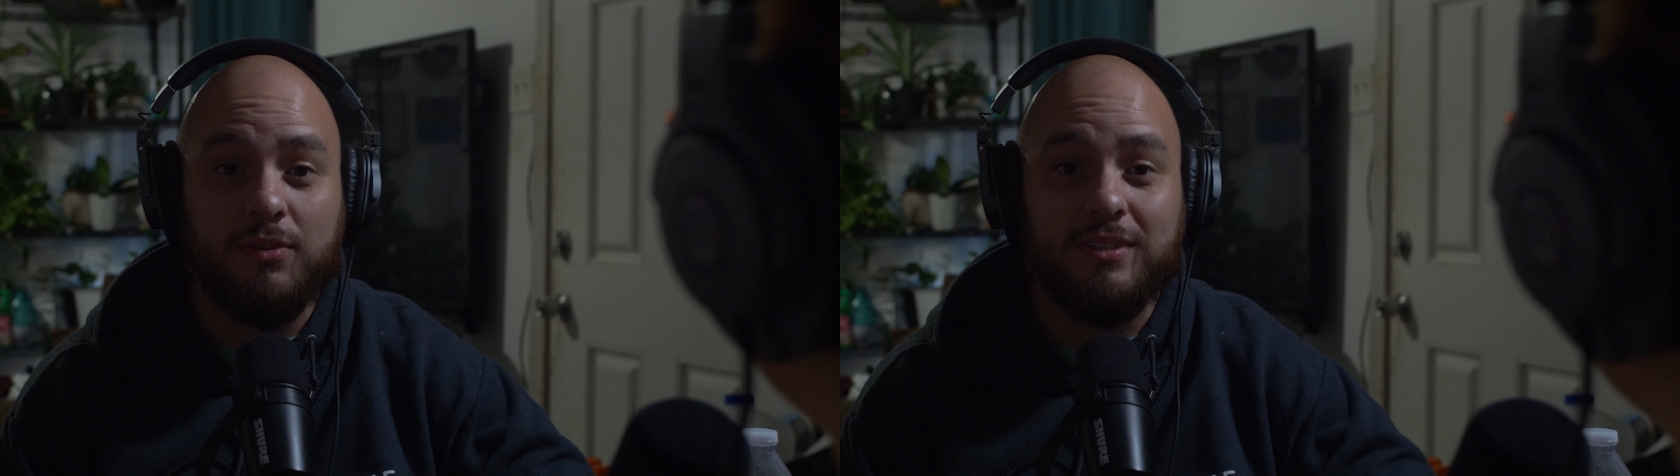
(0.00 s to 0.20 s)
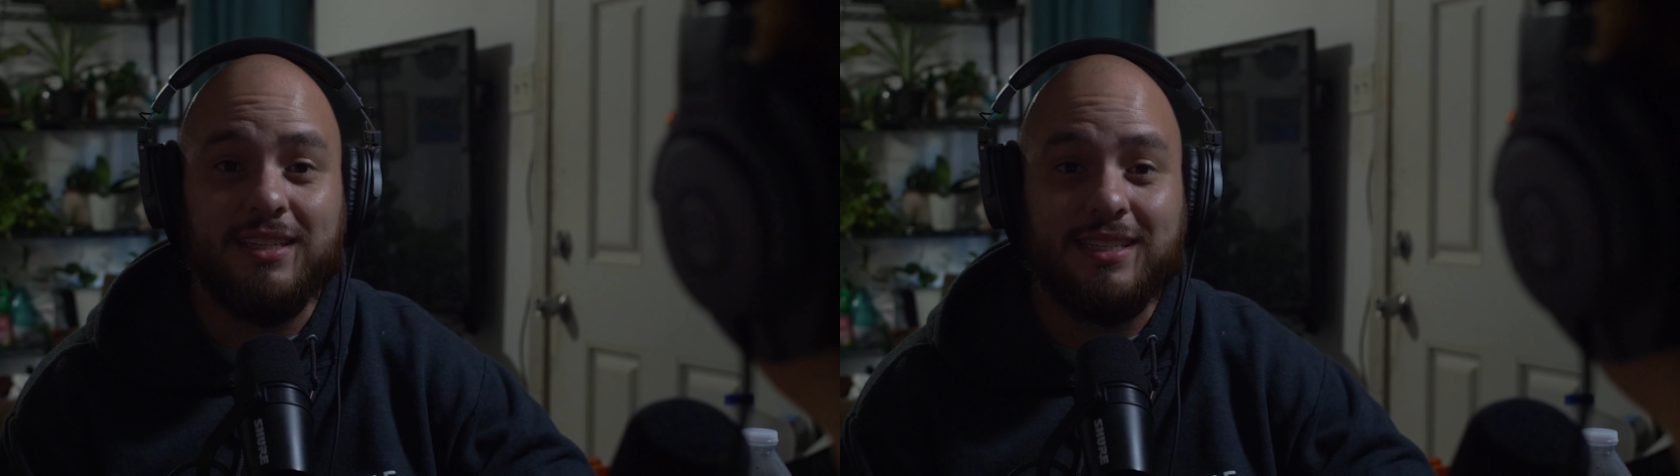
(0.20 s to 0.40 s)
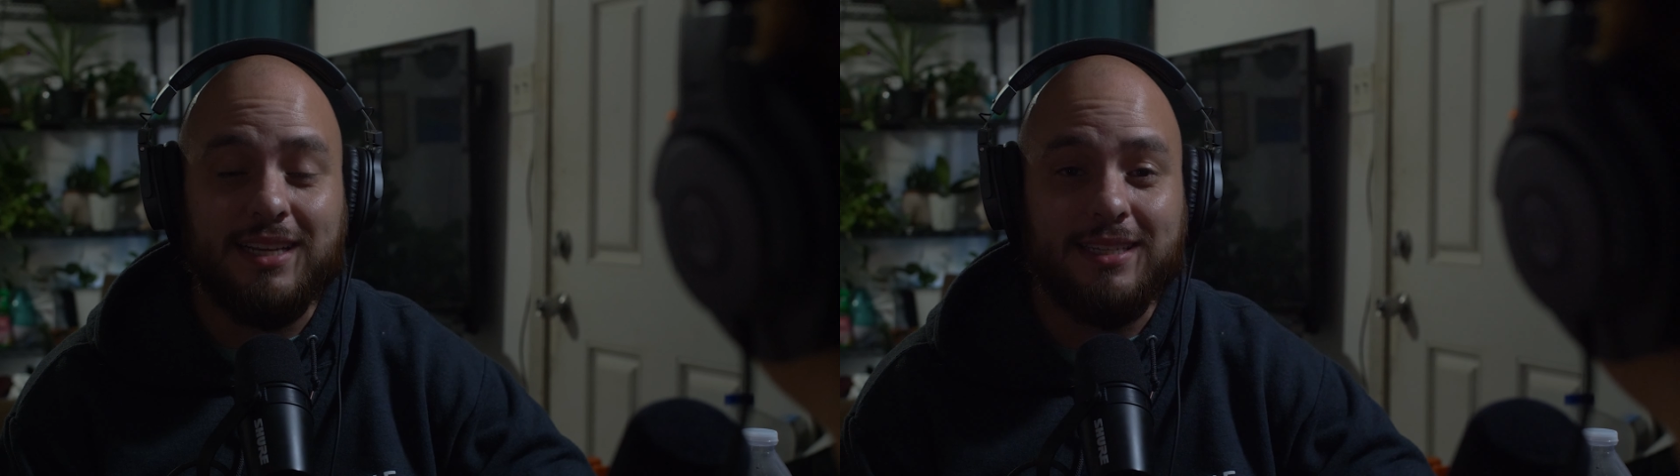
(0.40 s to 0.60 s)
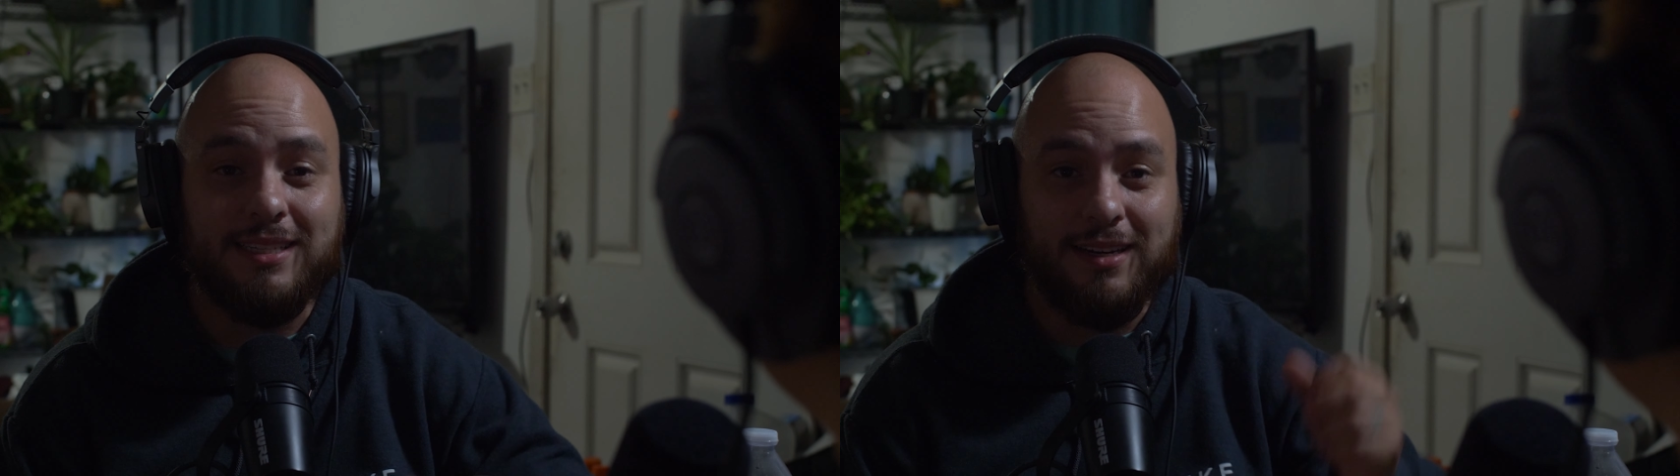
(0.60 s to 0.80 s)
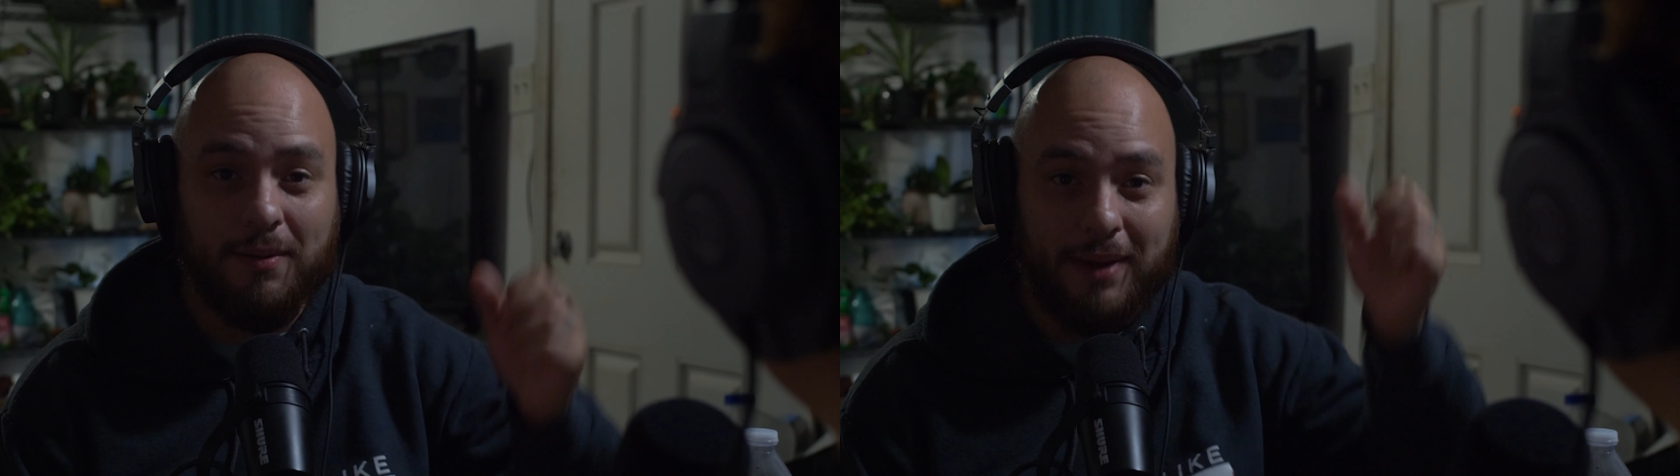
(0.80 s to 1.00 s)
It was
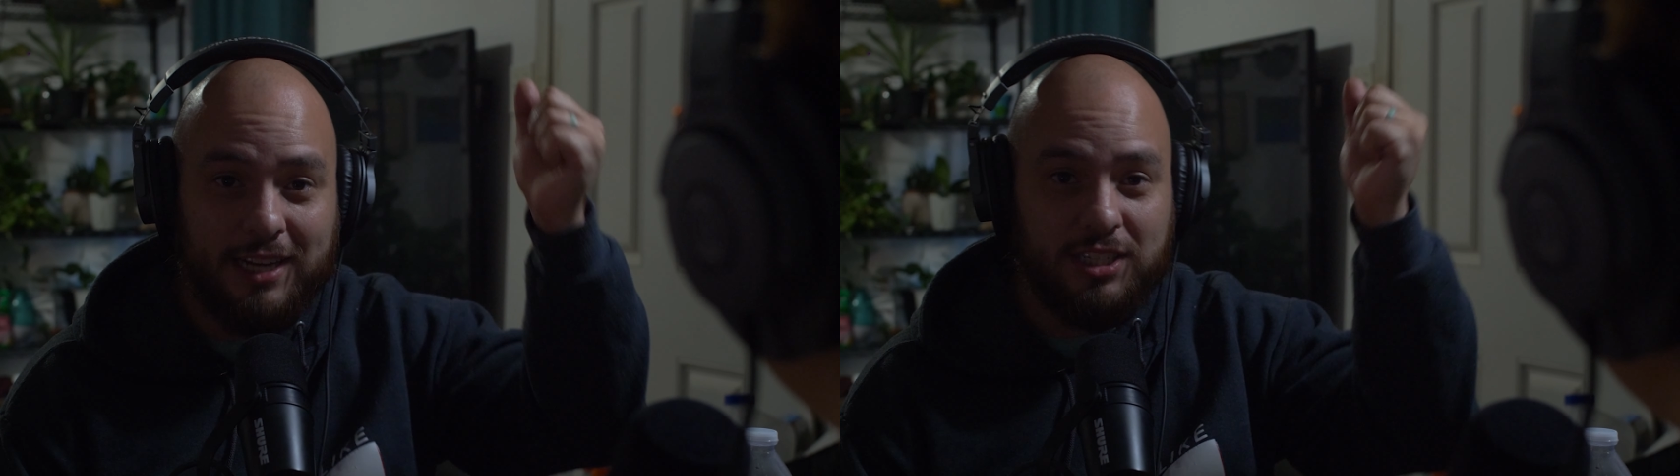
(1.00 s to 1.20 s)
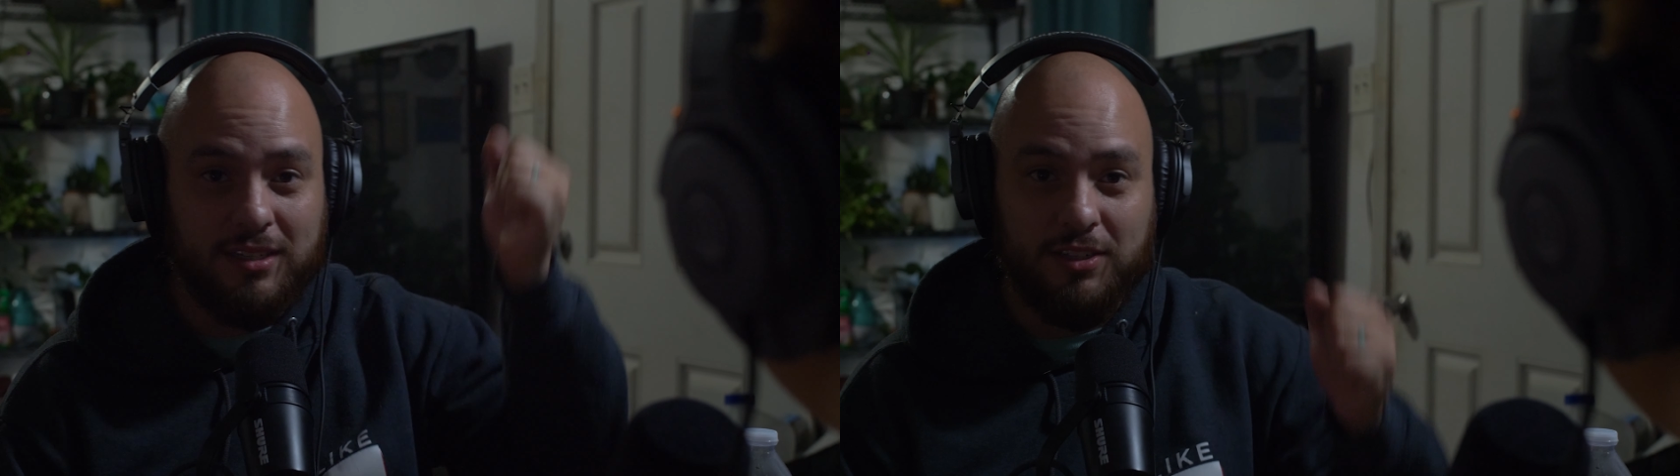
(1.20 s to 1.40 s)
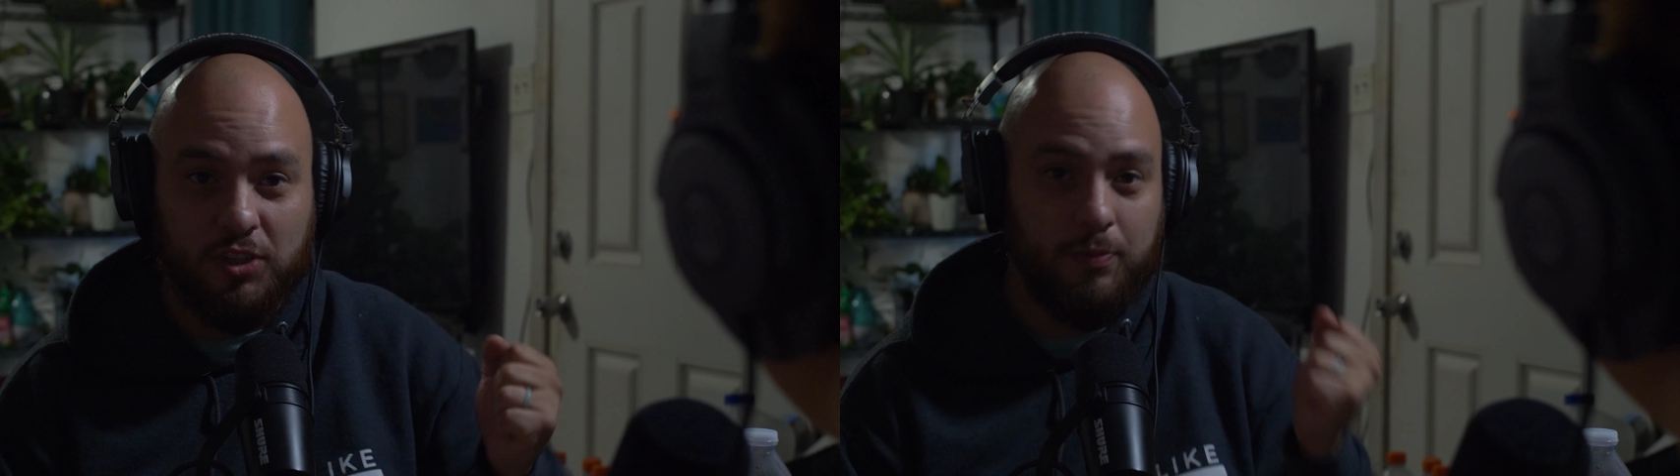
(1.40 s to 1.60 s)
disgusting. Imagine